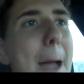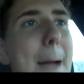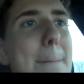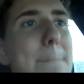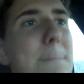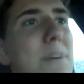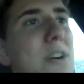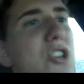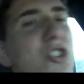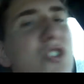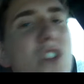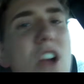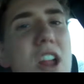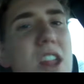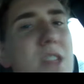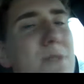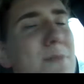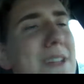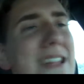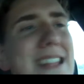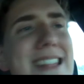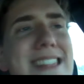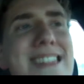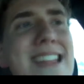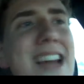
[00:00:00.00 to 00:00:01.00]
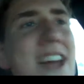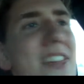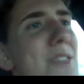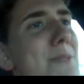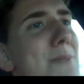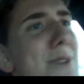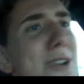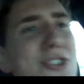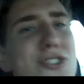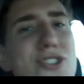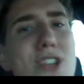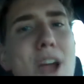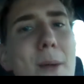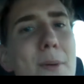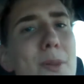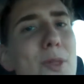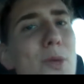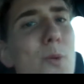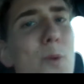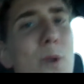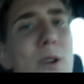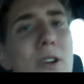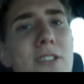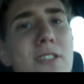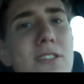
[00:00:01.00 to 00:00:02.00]
but trust me, it's not the best job in the
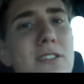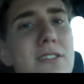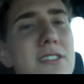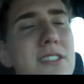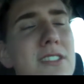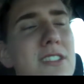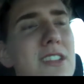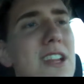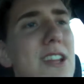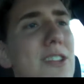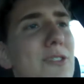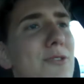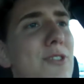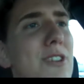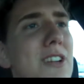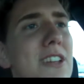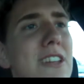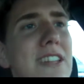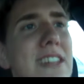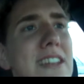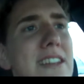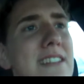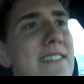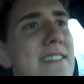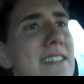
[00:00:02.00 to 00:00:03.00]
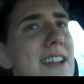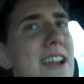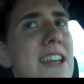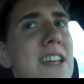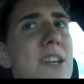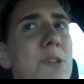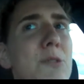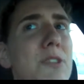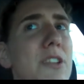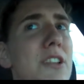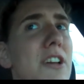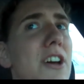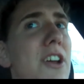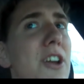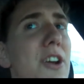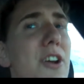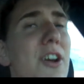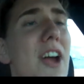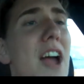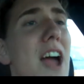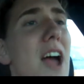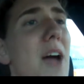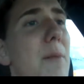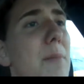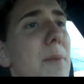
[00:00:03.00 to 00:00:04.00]
world. It really isn't. I deal with a lot of
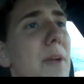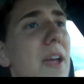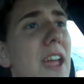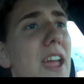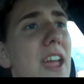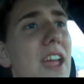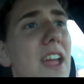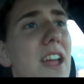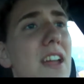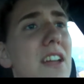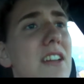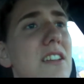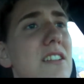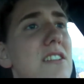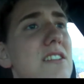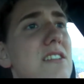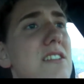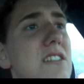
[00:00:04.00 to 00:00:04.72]
crap, and